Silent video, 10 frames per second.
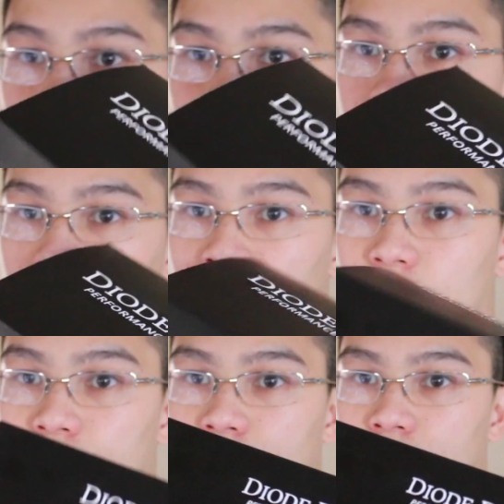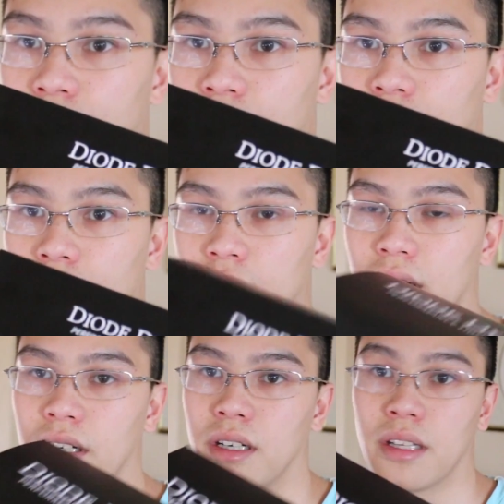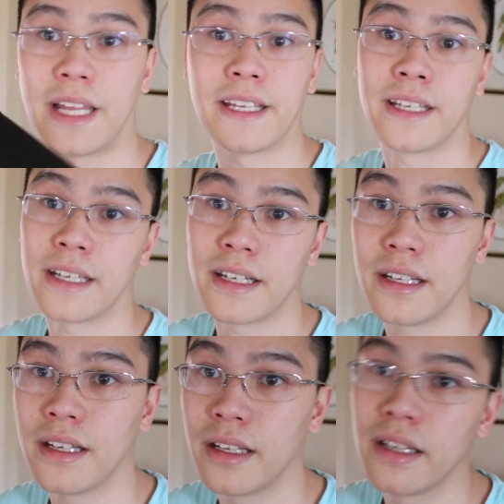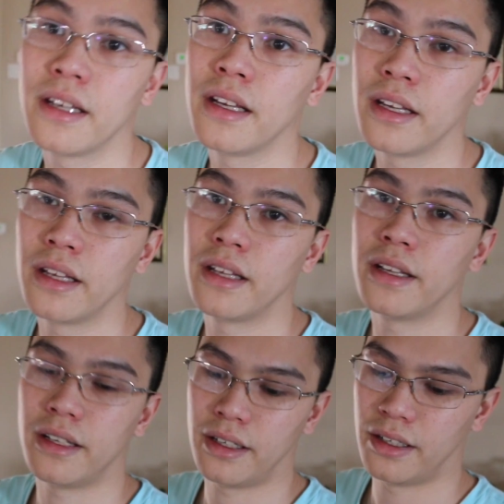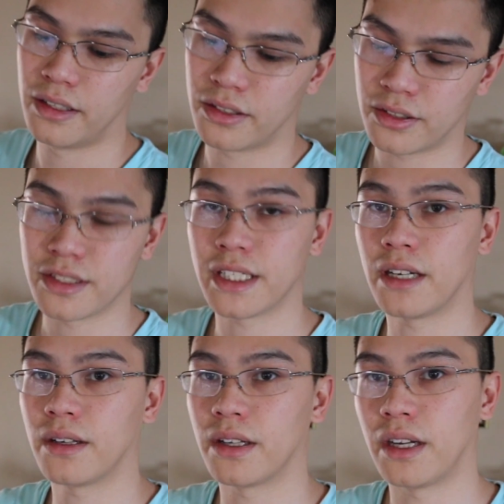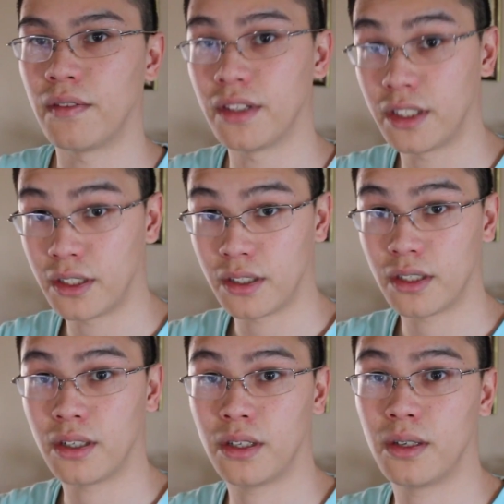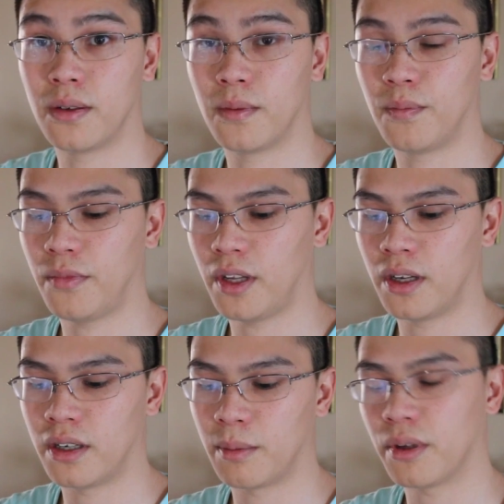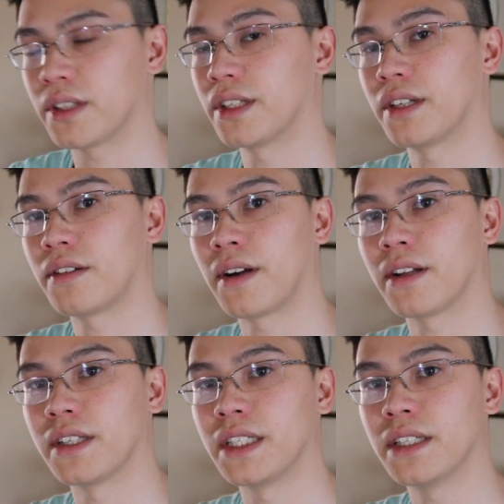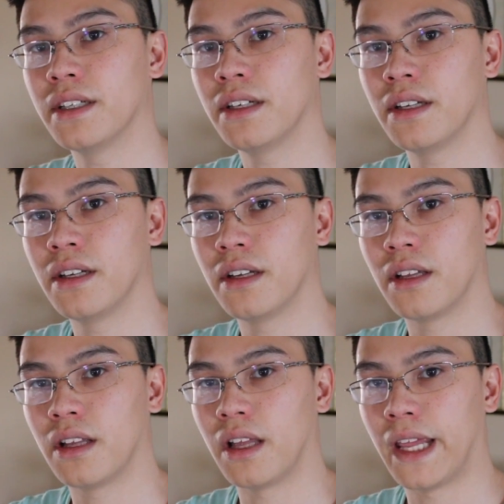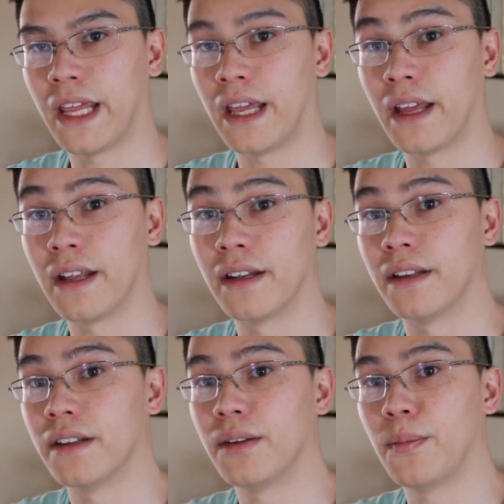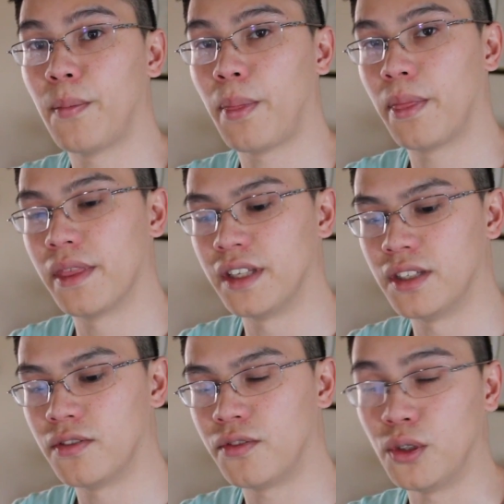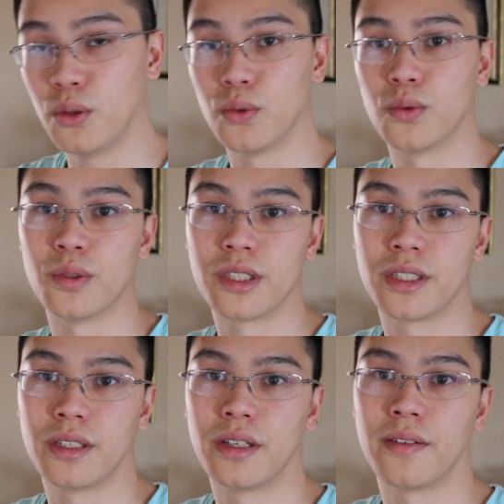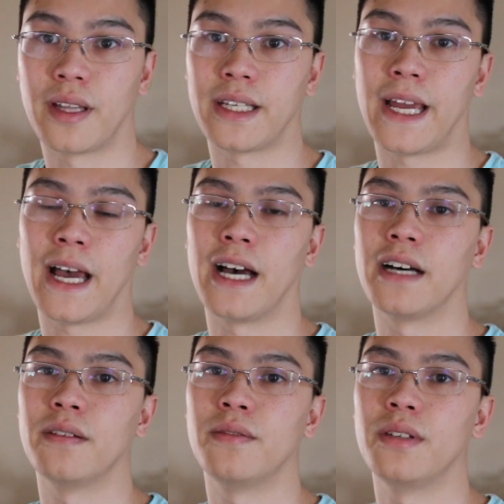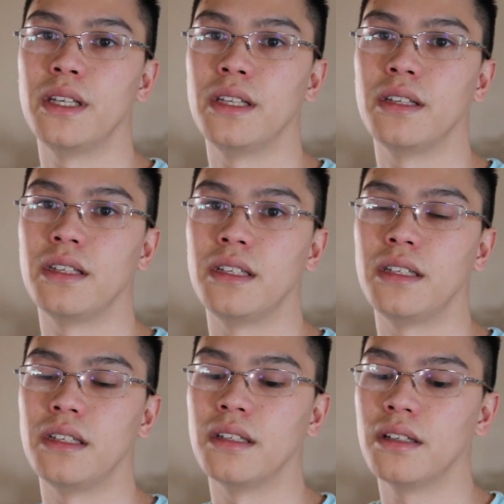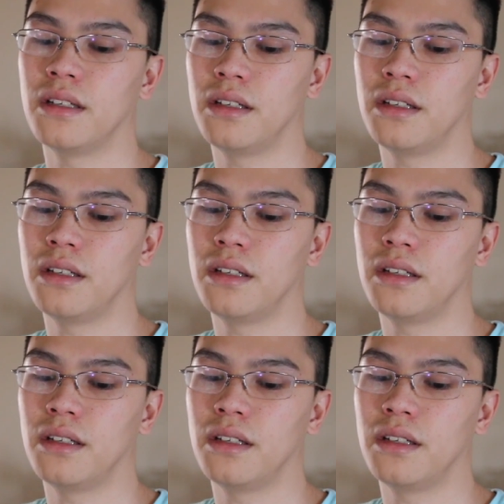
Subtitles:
Always On light kit. It turns out everything, I plugged it in correctly, and the fuse that they have in the